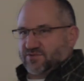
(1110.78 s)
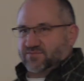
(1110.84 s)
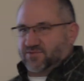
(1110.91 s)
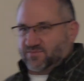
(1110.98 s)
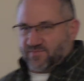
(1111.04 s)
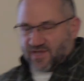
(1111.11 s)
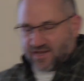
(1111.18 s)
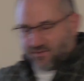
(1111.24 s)
which
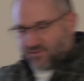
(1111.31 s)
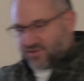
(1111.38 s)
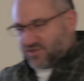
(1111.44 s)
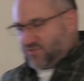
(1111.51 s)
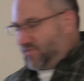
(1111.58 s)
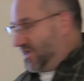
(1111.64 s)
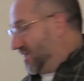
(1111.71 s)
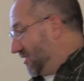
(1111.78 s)
I will
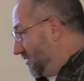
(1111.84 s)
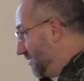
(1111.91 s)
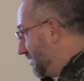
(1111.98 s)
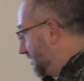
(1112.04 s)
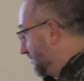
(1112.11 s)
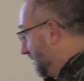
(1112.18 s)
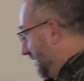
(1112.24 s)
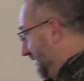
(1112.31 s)
explain, to,
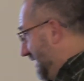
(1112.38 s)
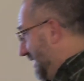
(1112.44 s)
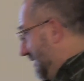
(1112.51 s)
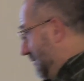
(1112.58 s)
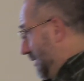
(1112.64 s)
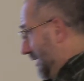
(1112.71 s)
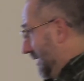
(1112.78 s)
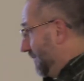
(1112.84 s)
explain that in a
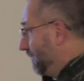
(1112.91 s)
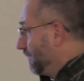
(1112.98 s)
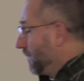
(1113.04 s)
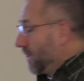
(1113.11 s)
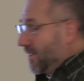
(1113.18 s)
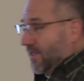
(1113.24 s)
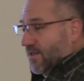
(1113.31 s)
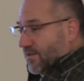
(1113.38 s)
minute,
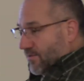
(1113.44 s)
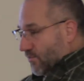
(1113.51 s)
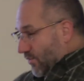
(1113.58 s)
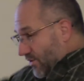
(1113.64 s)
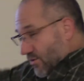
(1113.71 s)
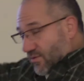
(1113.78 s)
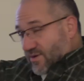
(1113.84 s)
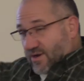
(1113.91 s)

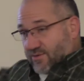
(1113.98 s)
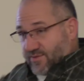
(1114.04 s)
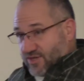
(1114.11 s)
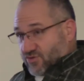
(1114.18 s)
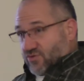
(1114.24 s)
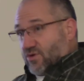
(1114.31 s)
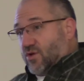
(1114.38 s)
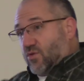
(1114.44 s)
we go around and make
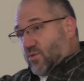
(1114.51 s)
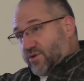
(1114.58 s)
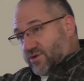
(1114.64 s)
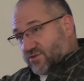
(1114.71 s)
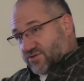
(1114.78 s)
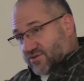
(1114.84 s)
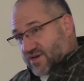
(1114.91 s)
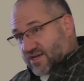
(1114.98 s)
sure all the
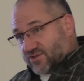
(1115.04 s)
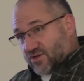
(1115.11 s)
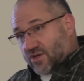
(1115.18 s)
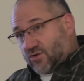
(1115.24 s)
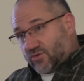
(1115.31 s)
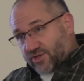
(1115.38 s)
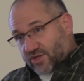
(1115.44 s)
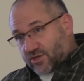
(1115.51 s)
windows are not
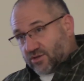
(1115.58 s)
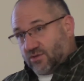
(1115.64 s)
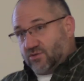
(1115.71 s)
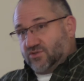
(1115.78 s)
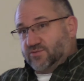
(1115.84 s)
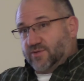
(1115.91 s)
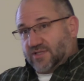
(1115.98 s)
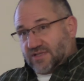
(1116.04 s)
only
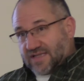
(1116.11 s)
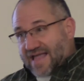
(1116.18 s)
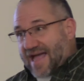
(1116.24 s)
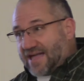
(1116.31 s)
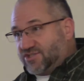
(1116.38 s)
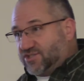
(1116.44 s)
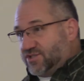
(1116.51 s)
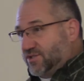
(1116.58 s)
closed, but
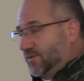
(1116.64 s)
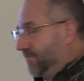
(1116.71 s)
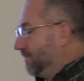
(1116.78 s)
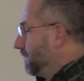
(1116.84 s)
latched.